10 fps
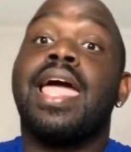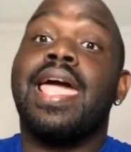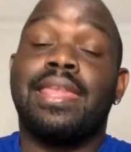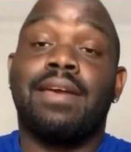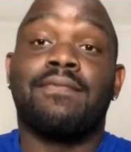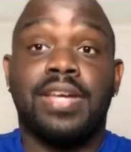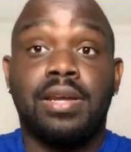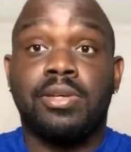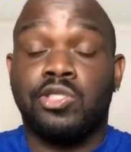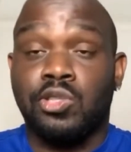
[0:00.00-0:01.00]
And then
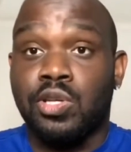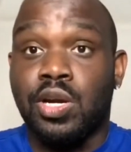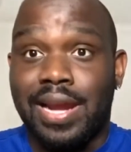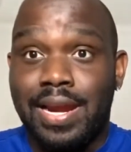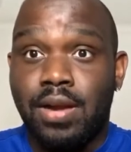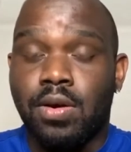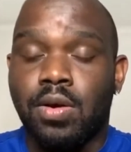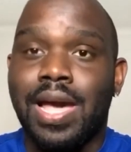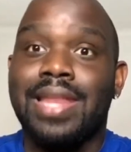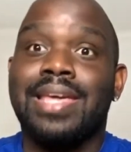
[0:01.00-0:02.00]
Venema shoots her
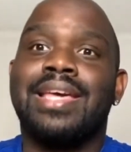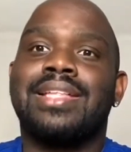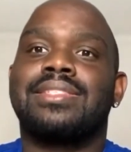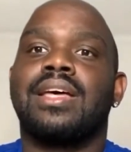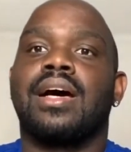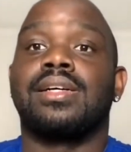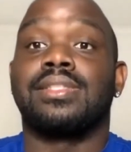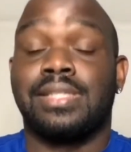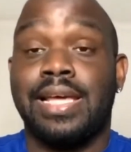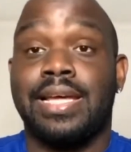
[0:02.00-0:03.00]
arrow, and it hits
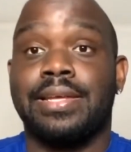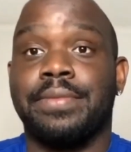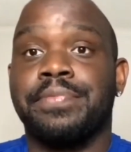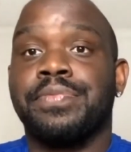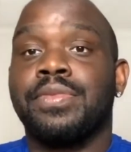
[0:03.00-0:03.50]
Sandy.